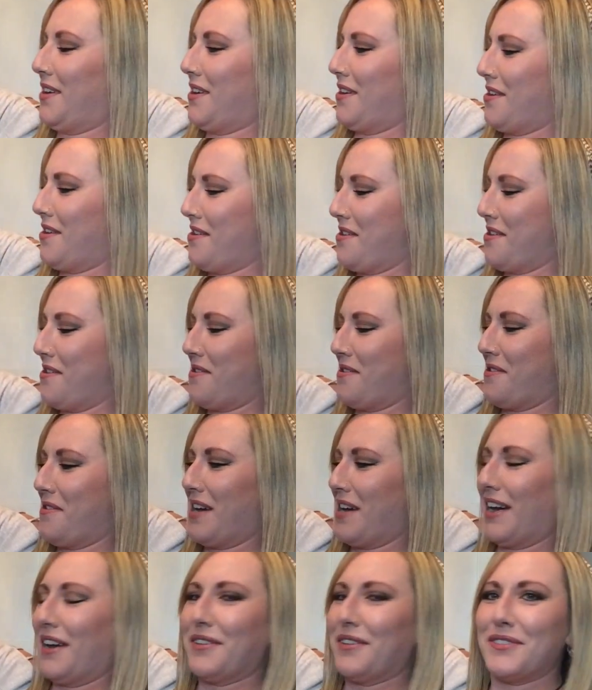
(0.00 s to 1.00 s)
Oh,
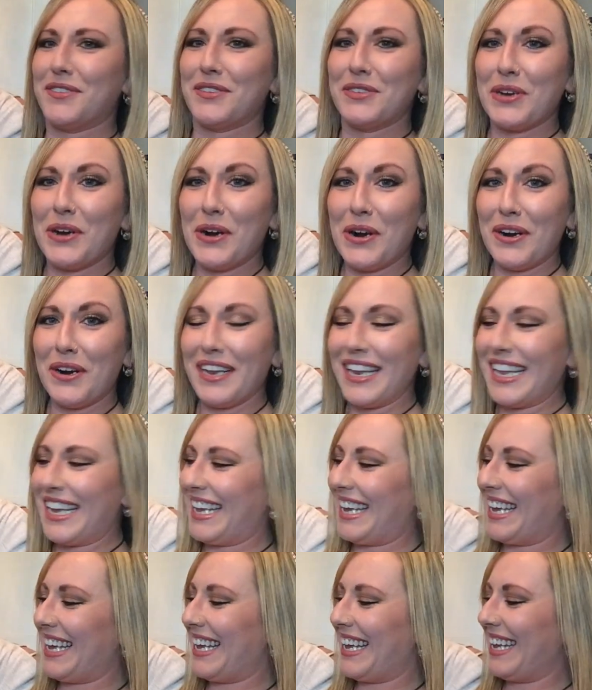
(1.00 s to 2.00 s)
how
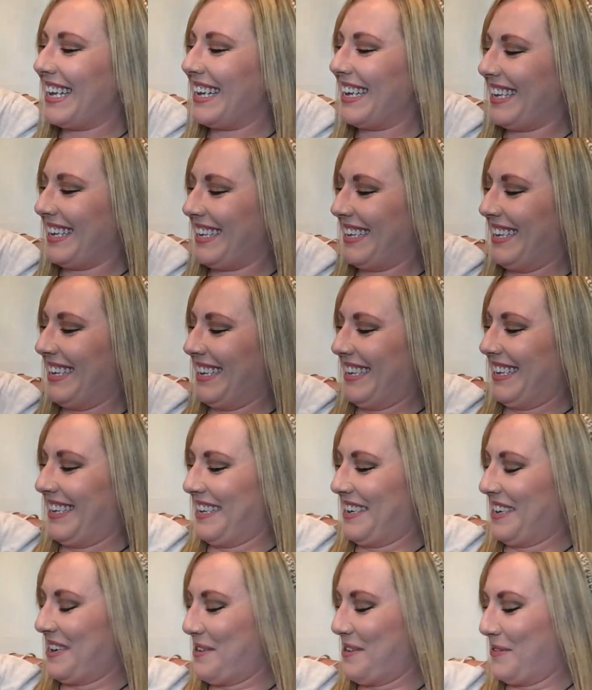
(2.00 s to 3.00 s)
darling.
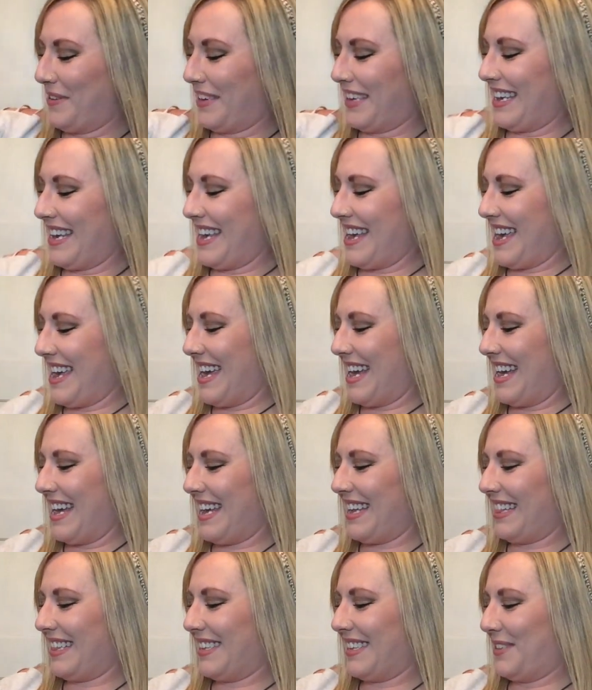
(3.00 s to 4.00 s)

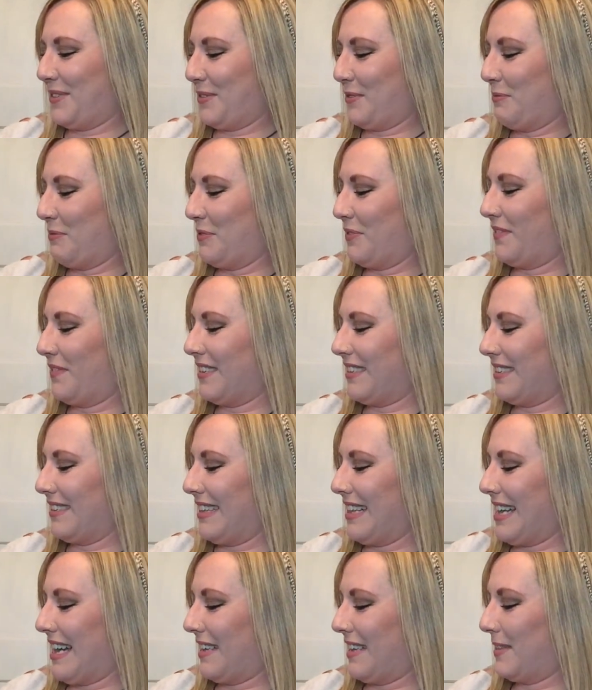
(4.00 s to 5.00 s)
Okay, let's remove this
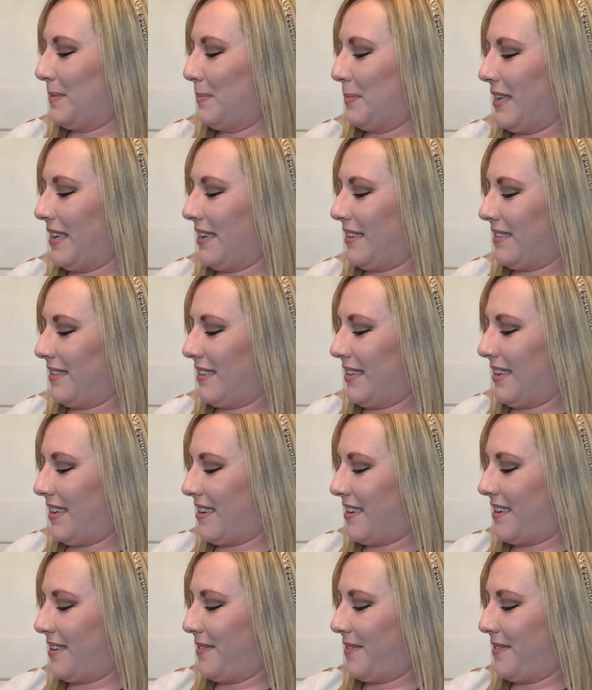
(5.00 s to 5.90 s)
last piece here.